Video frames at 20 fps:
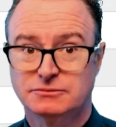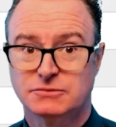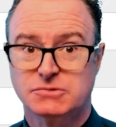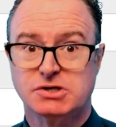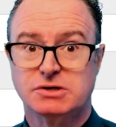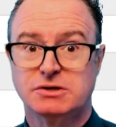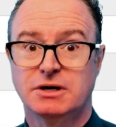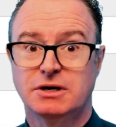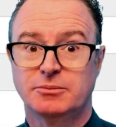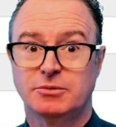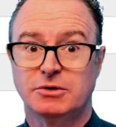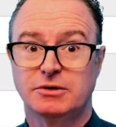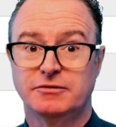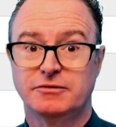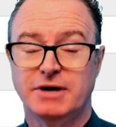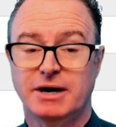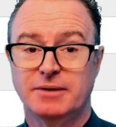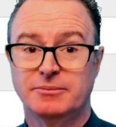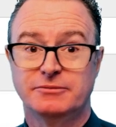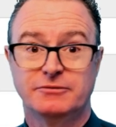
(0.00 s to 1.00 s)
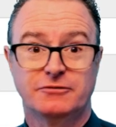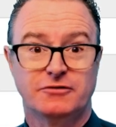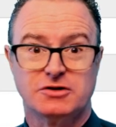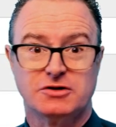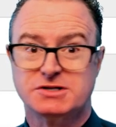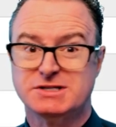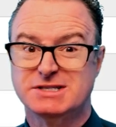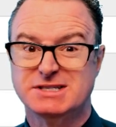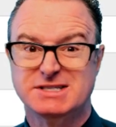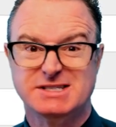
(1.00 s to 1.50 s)
certain number of them,
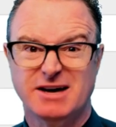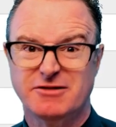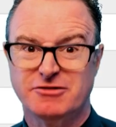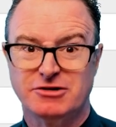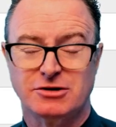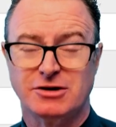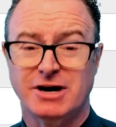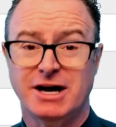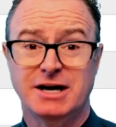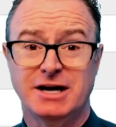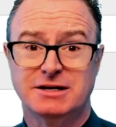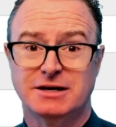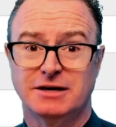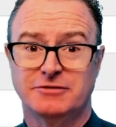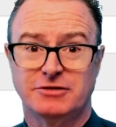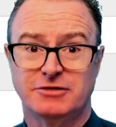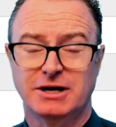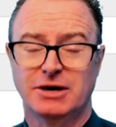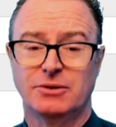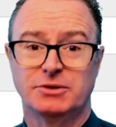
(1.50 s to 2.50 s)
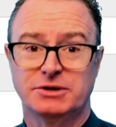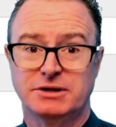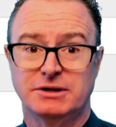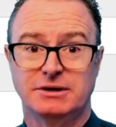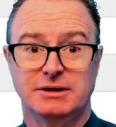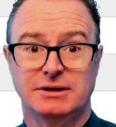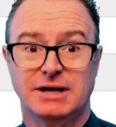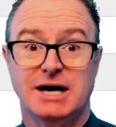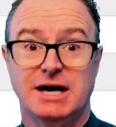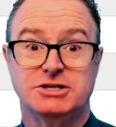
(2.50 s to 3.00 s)
first 7 or 8. I forget what
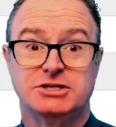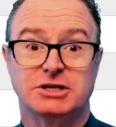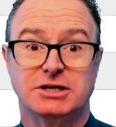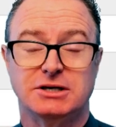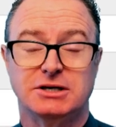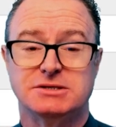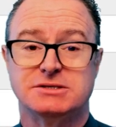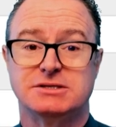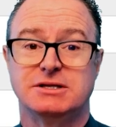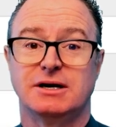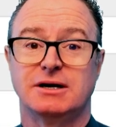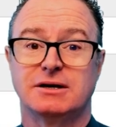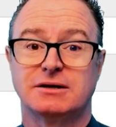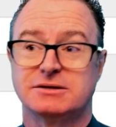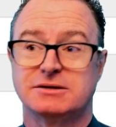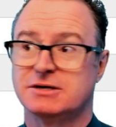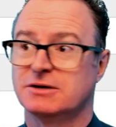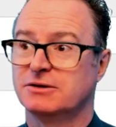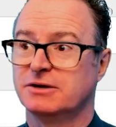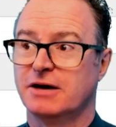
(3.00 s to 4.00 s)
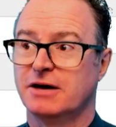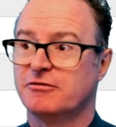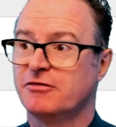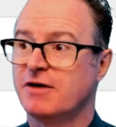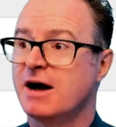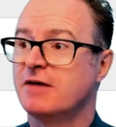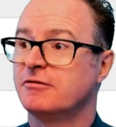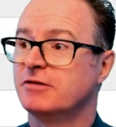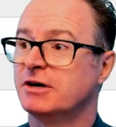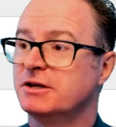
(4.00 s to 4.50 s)
the logic is there because I only have
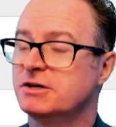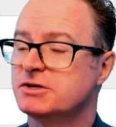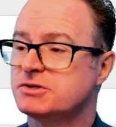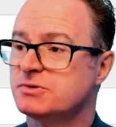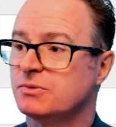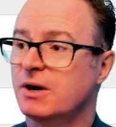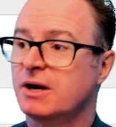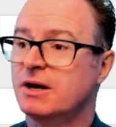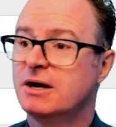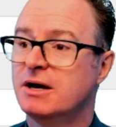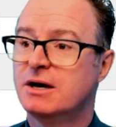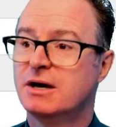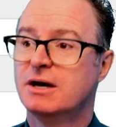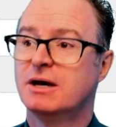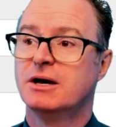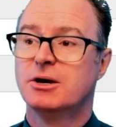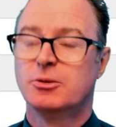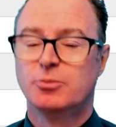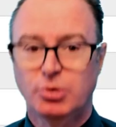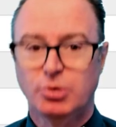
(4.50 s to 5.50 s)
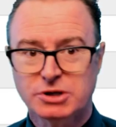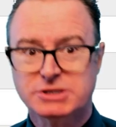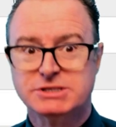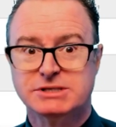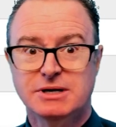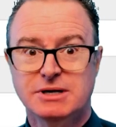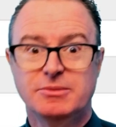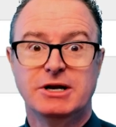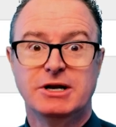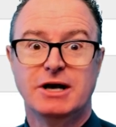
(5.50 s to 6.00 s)
5 on this one. Puts
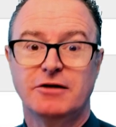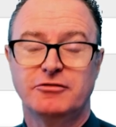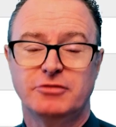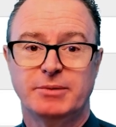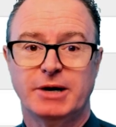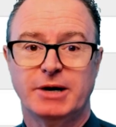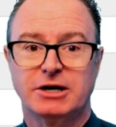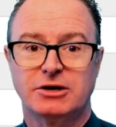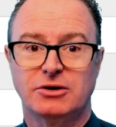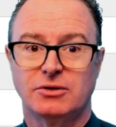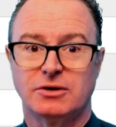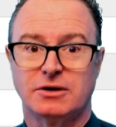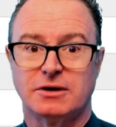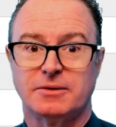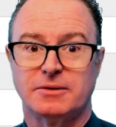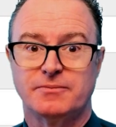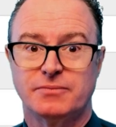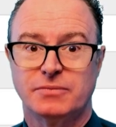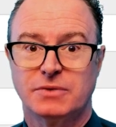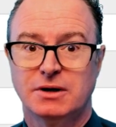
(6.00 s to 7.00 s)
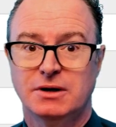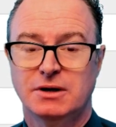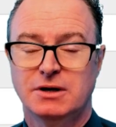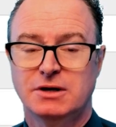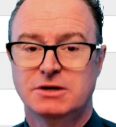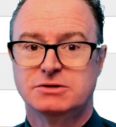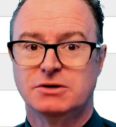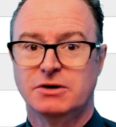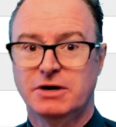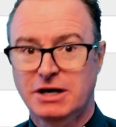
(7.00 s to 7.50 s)
them in alphabetic order.
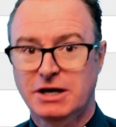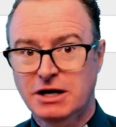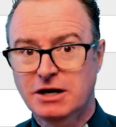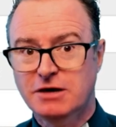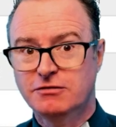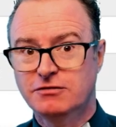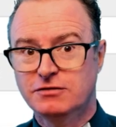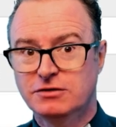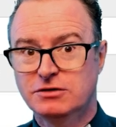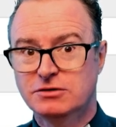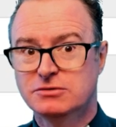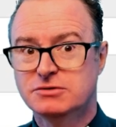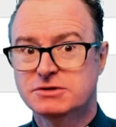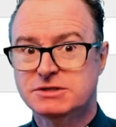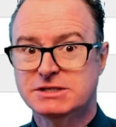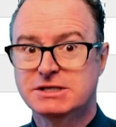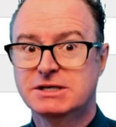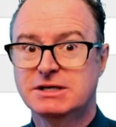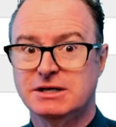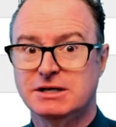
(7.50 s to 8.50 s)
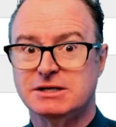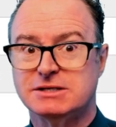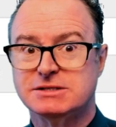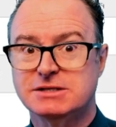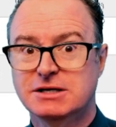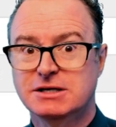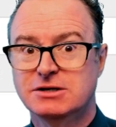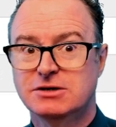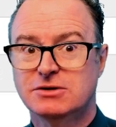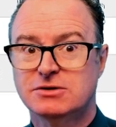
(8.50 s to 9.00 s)
So if you see this
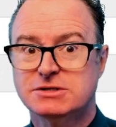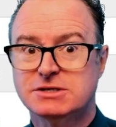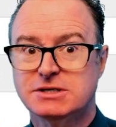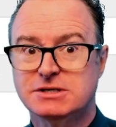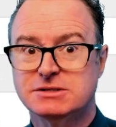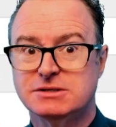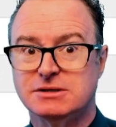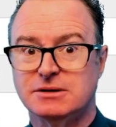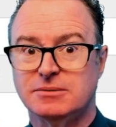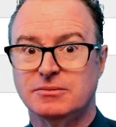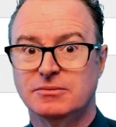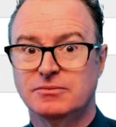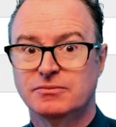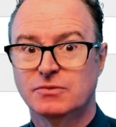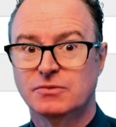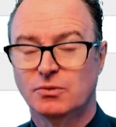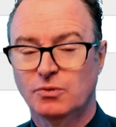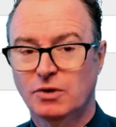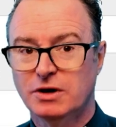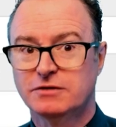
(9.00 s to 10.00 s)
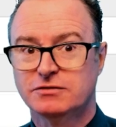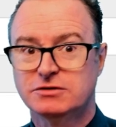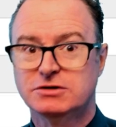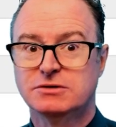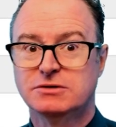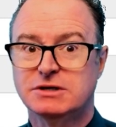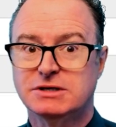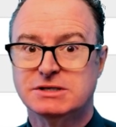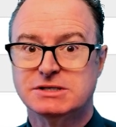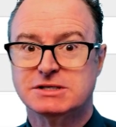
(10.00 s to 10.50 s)
in your system, one of two
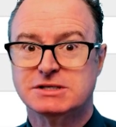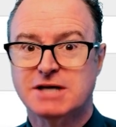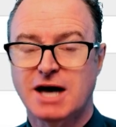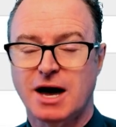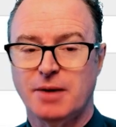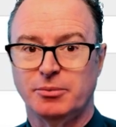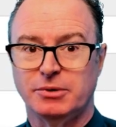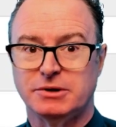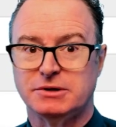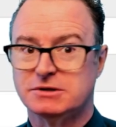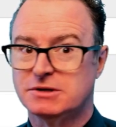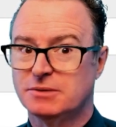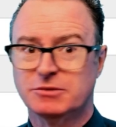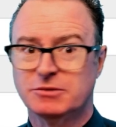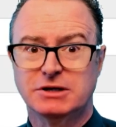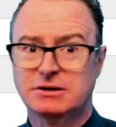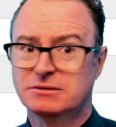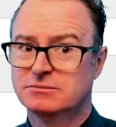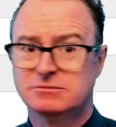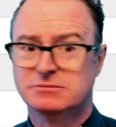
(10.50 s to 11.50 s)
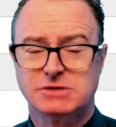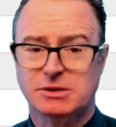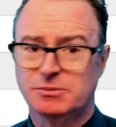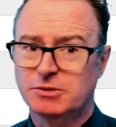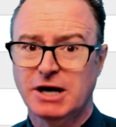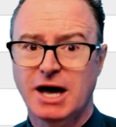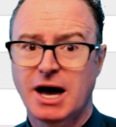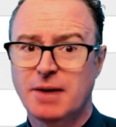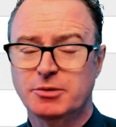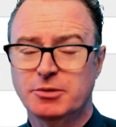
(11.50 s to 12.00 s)
things has happened. Something
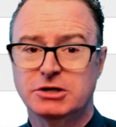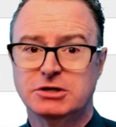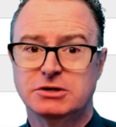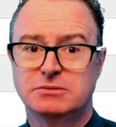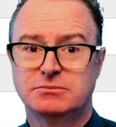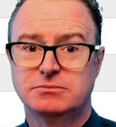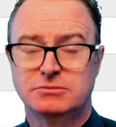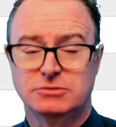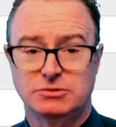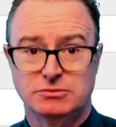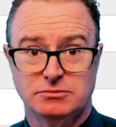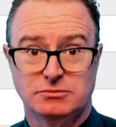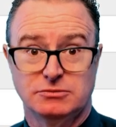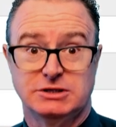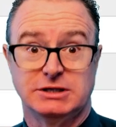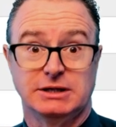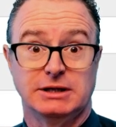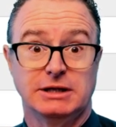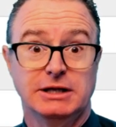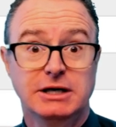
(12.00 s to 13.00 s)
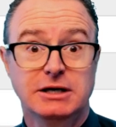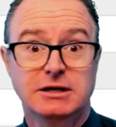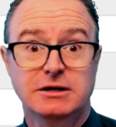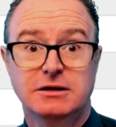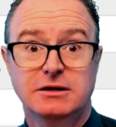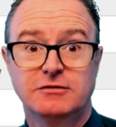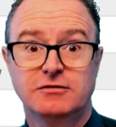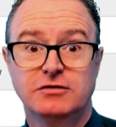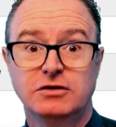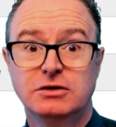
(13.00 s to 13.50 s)
happened to delete
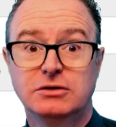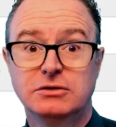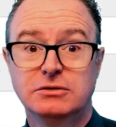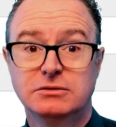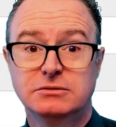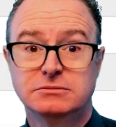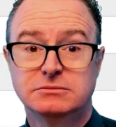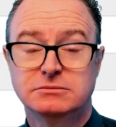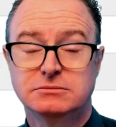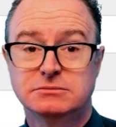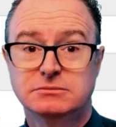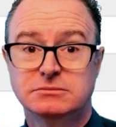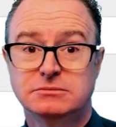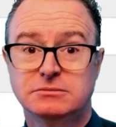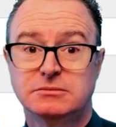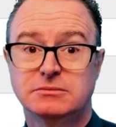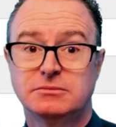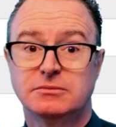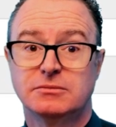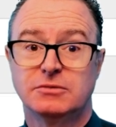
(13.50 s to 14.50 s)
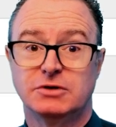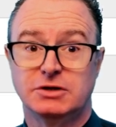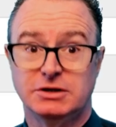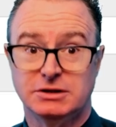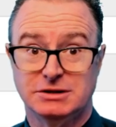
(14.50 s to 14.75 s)
the view, the